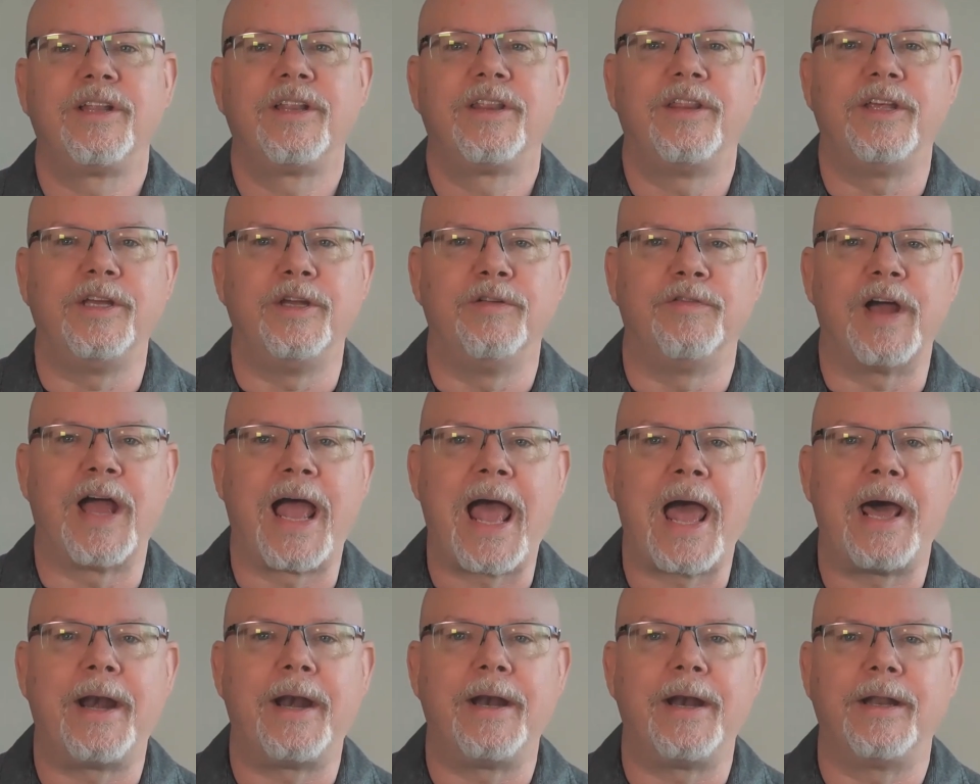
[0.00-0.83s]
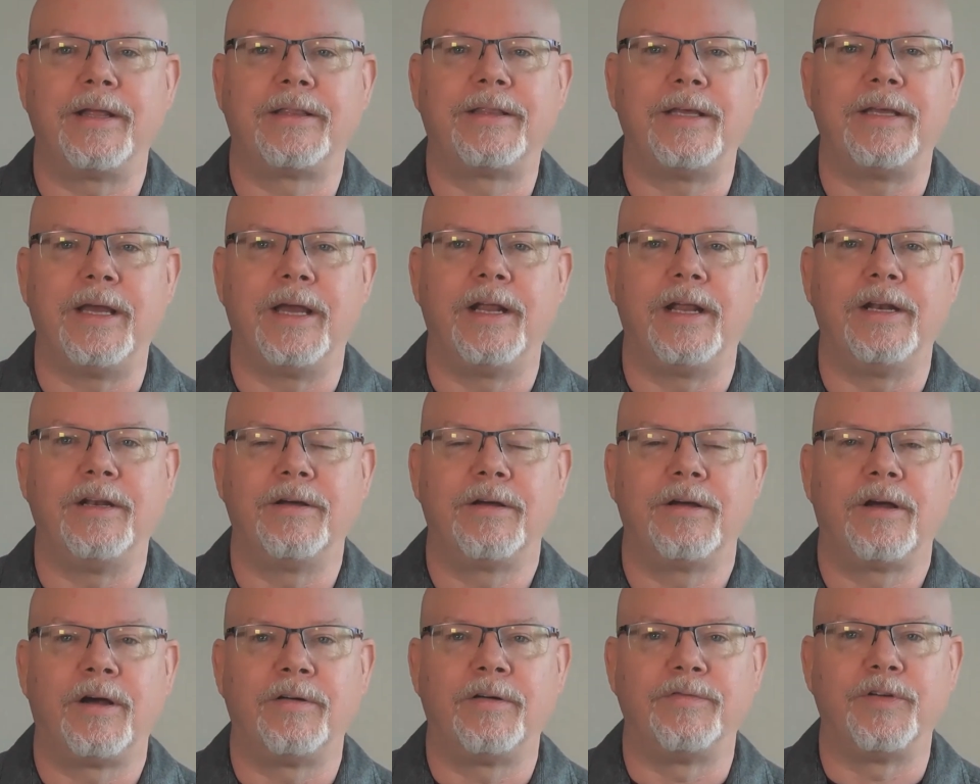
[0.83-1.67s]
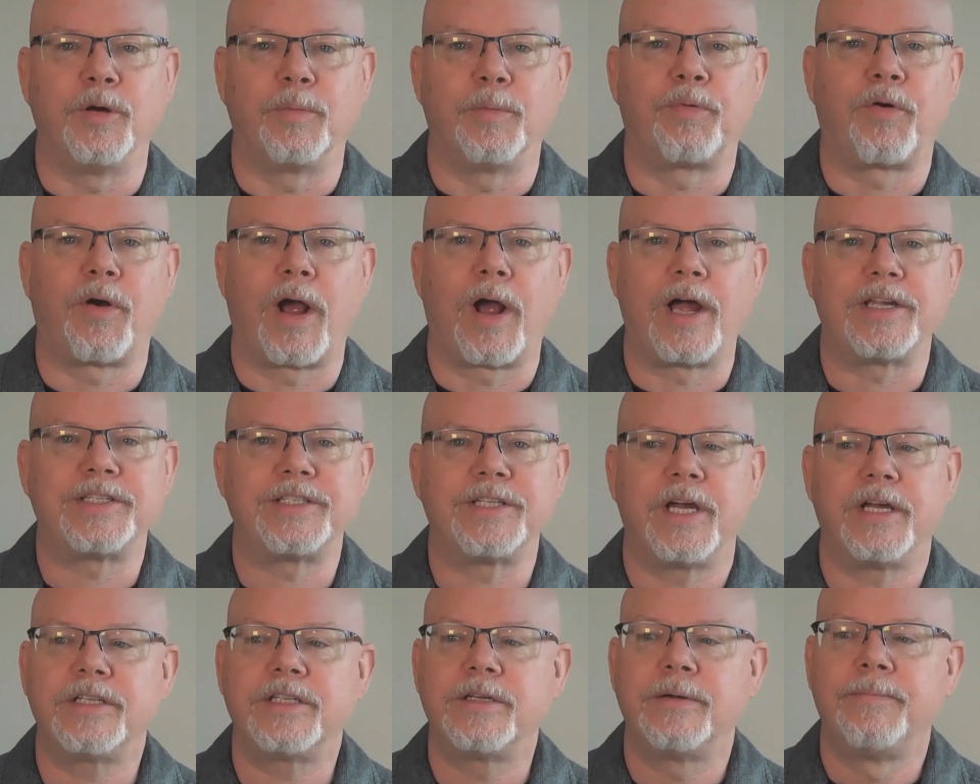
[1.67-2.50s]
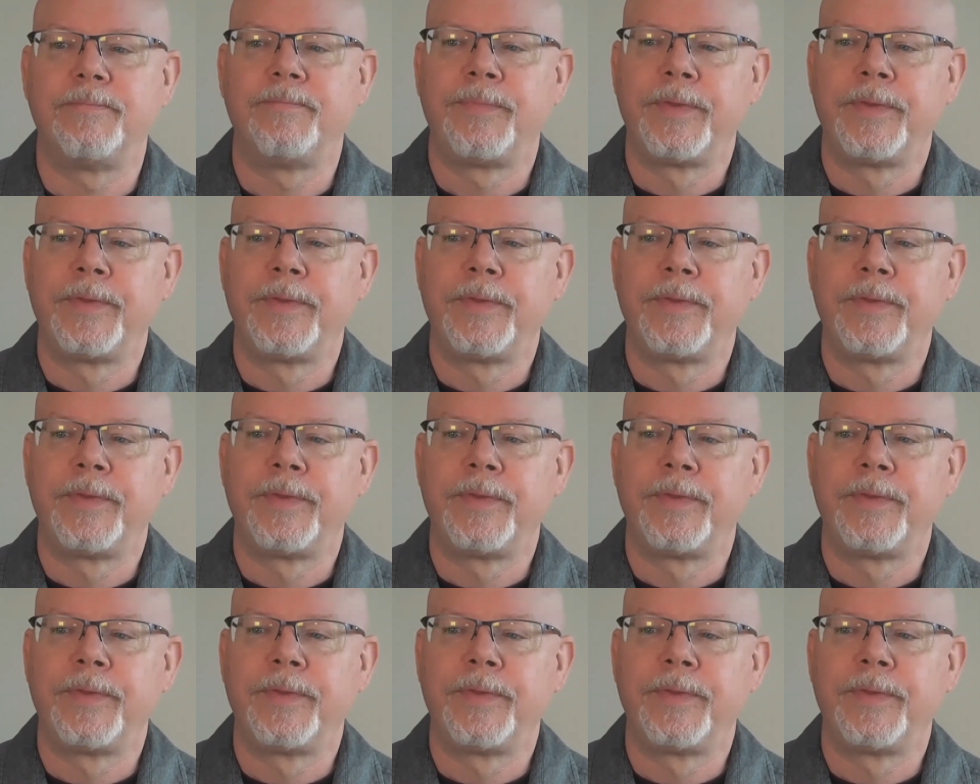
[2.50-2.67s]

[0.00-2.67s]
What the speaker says: that you've added at the end of your process.